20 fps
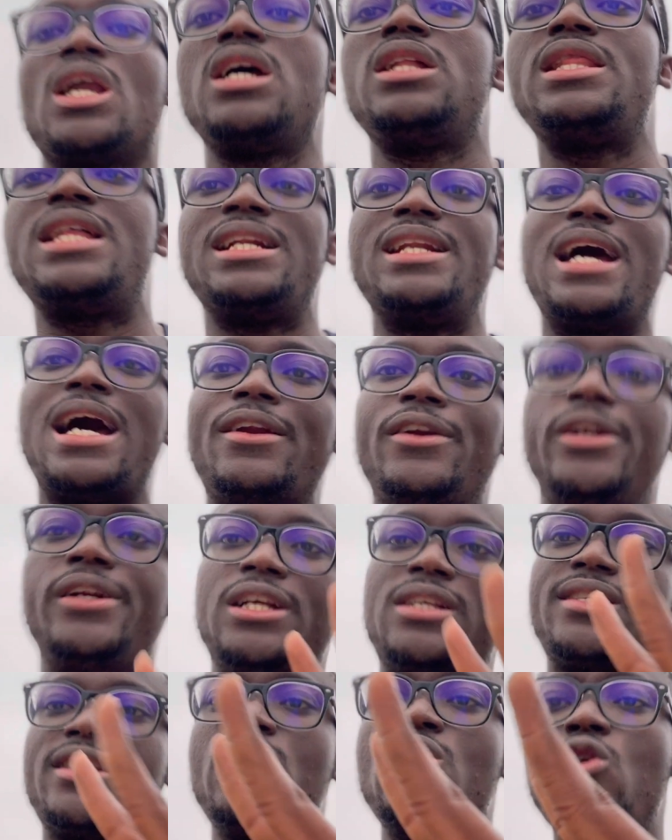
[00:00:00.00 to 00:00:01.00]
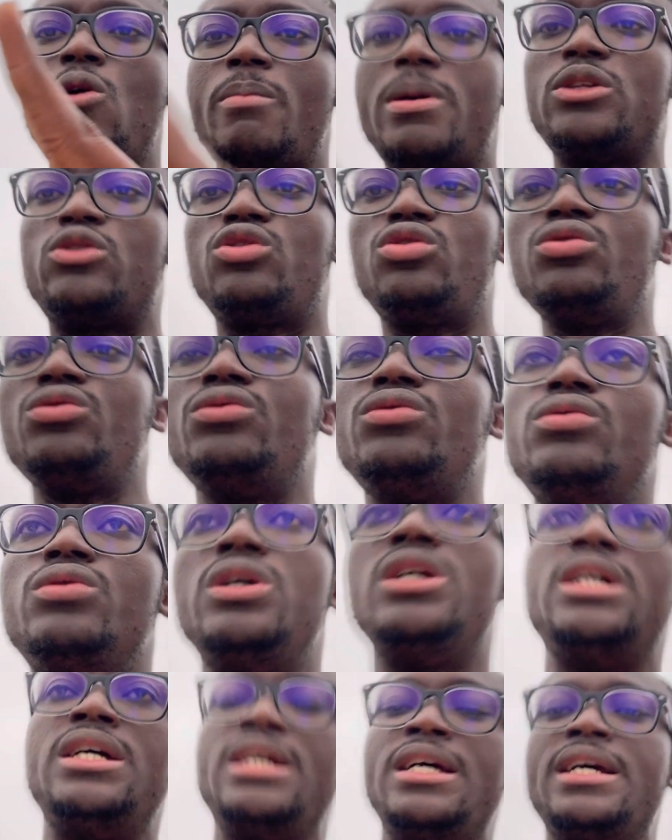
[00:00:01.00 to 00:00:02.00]
That, and skill number two
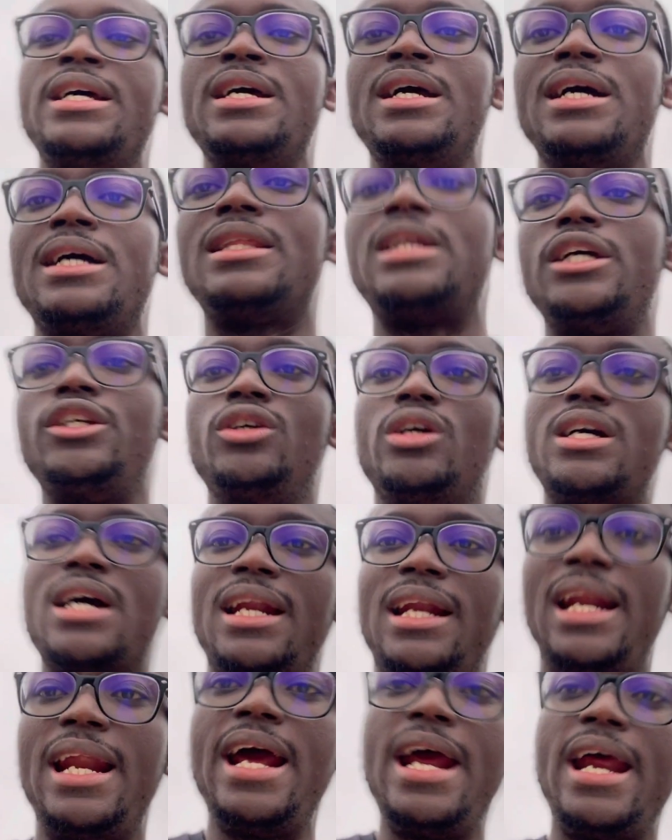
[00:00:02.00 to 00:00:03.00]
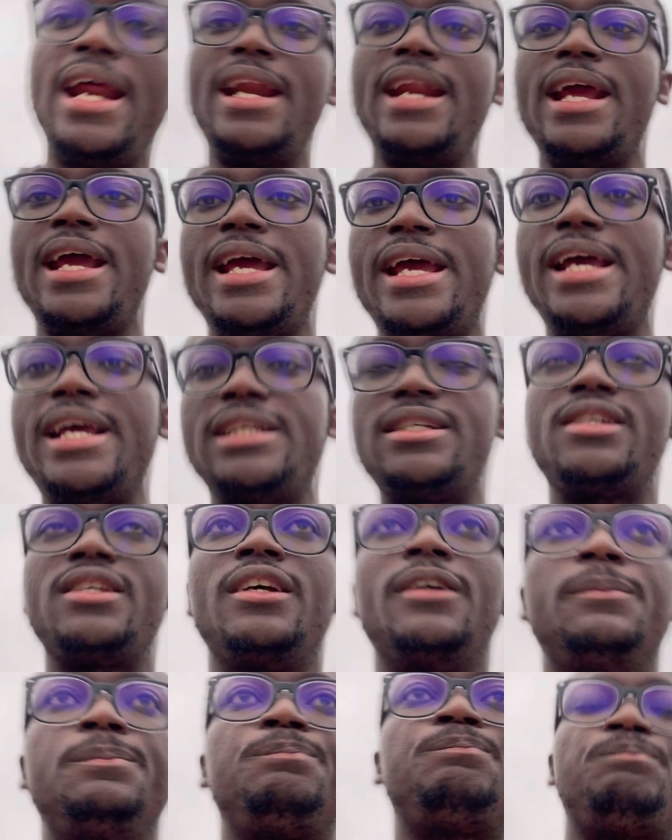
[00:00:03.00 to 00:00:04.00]
that you can learn is,
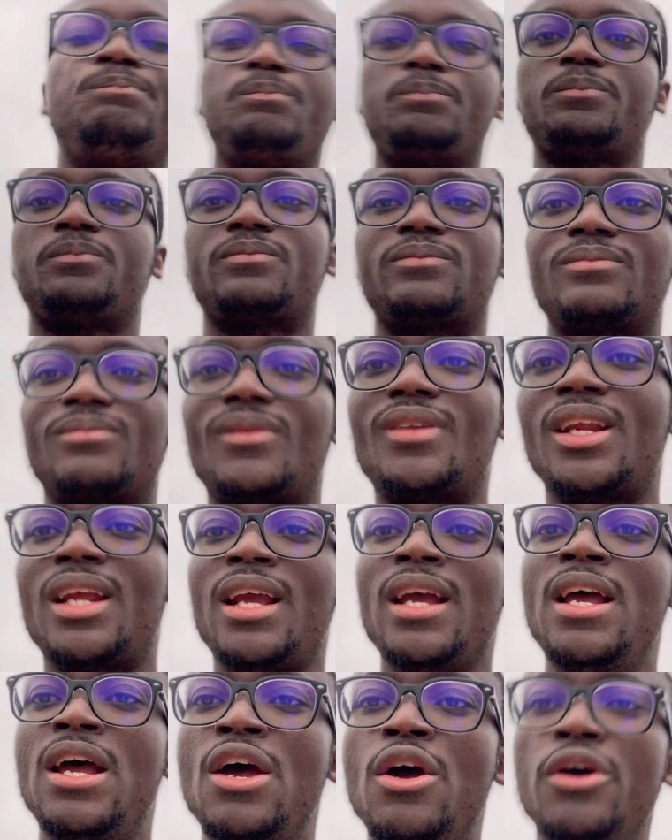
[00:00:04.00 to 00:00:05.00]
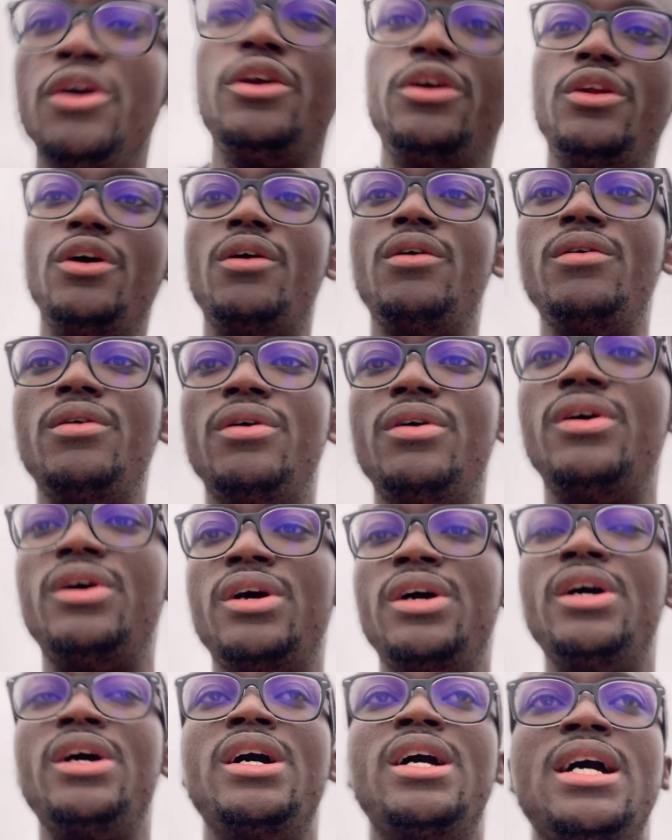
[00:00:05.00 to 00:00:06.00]
you know,
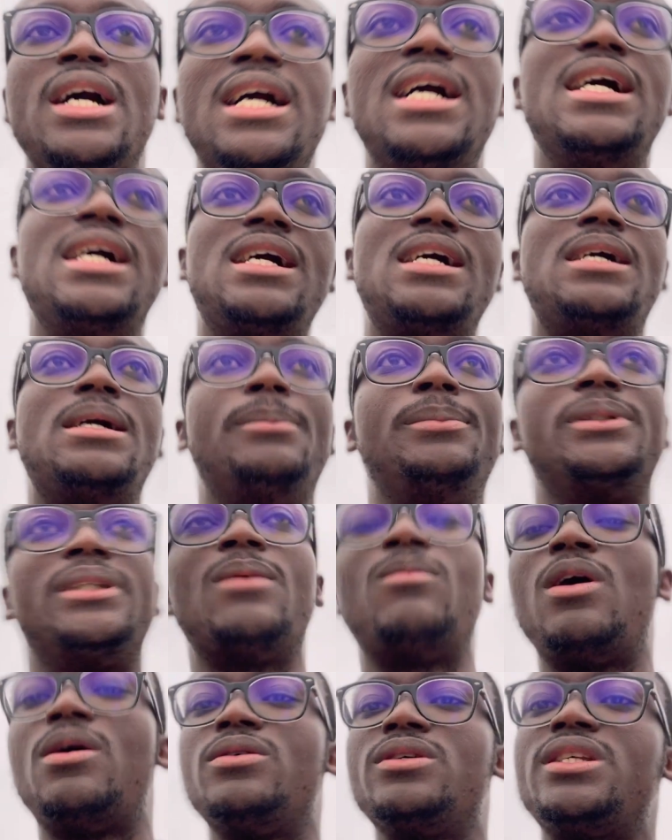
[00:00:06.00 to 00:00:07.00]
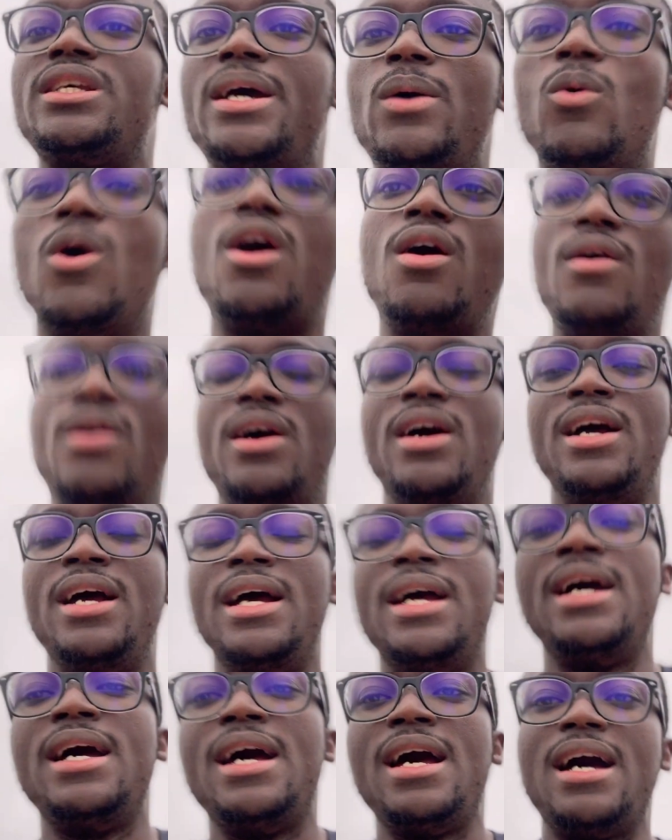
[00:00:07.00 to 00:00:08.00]
someone will say, well,
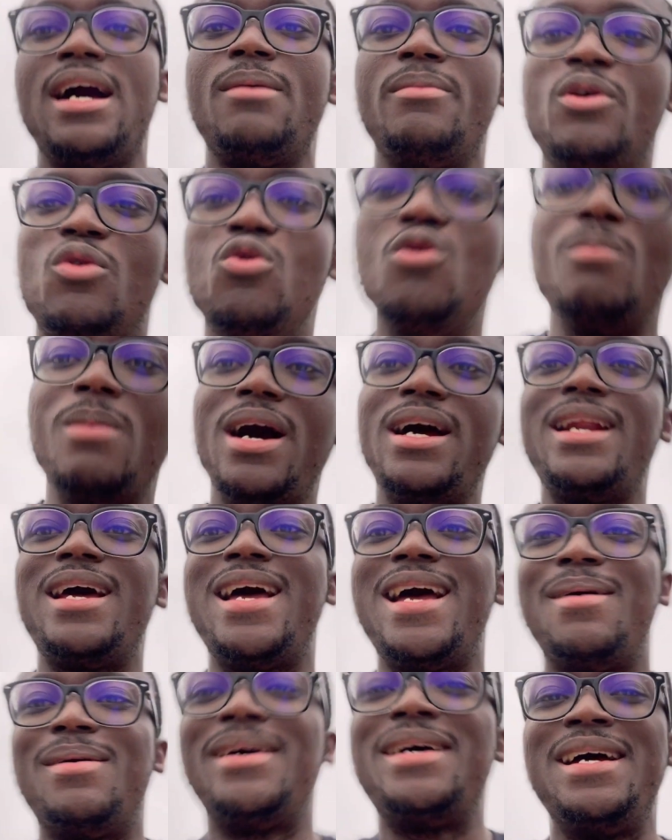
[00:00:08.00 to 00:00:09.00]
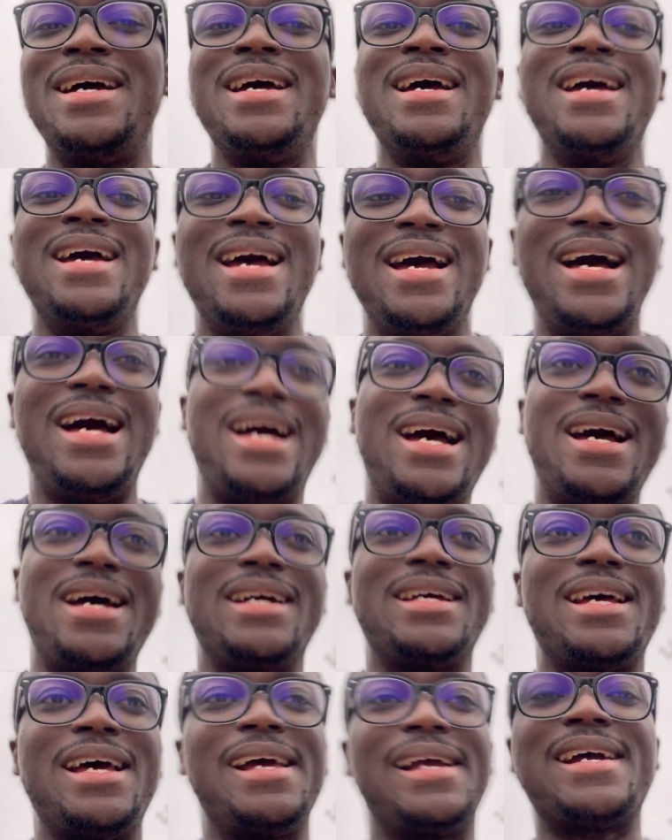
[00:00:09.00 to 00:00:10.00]
I'm a woman,
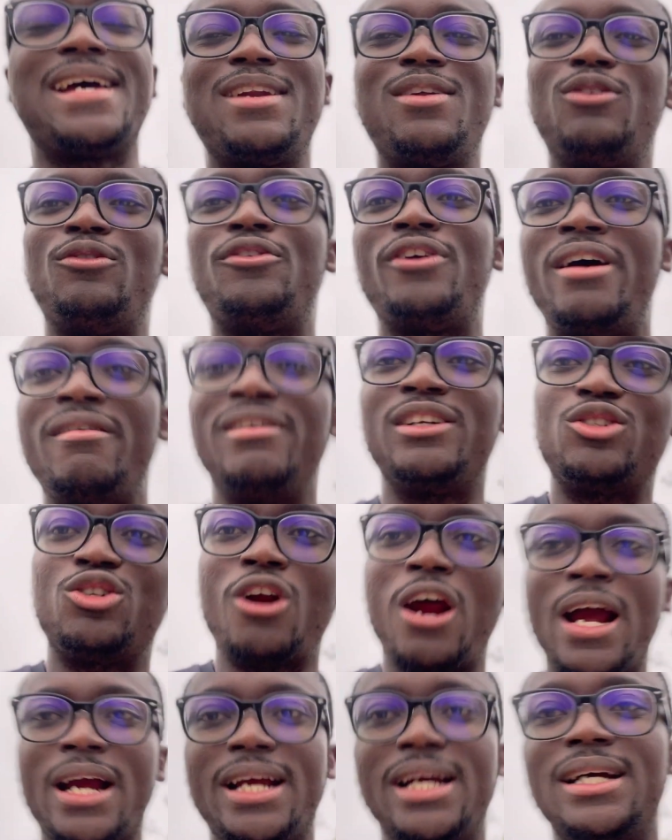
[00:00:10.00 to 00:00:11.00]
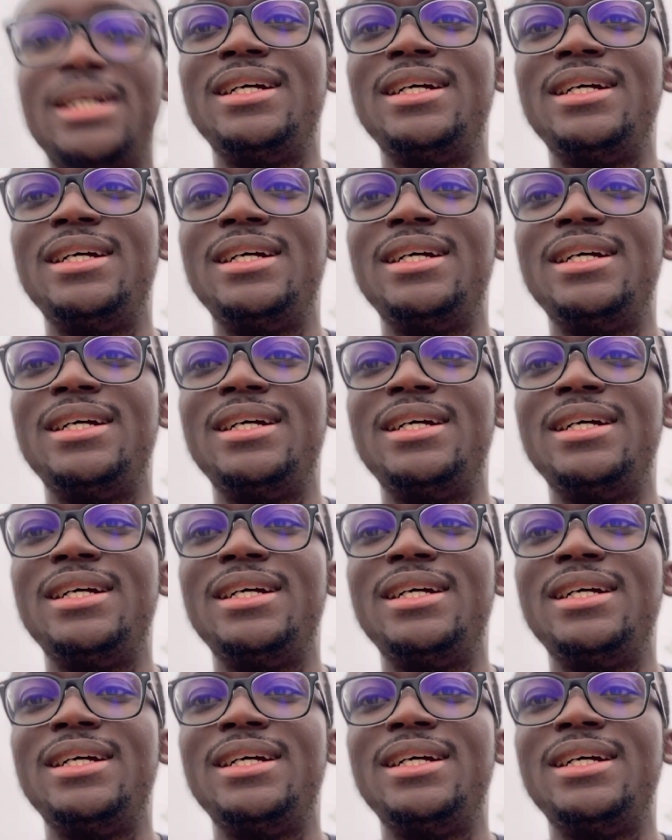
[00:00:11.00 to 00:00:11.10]
I cannot drive a truck.